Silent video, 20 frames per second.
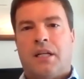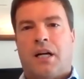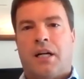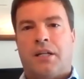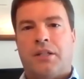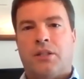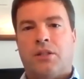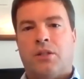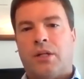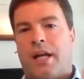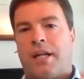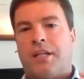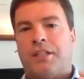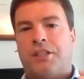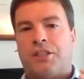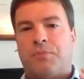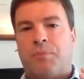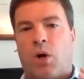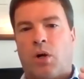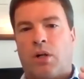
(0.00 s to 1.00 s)
You look at
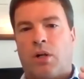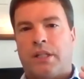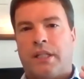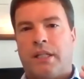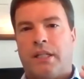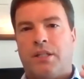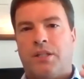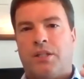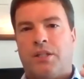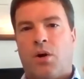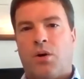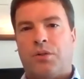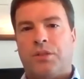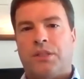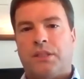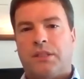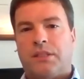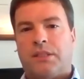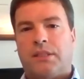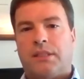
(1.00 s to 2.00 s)
it smartly, and you
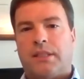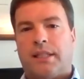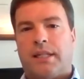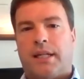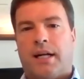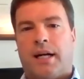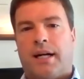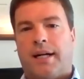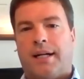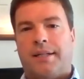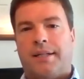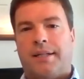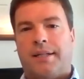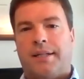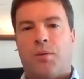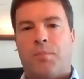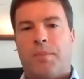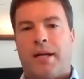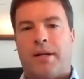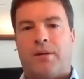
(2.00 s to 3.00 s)
don't just
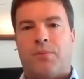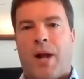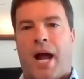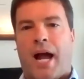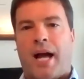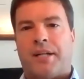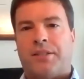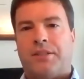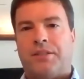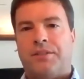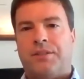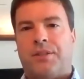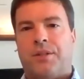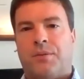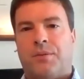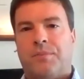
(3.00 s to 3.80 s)
make rash.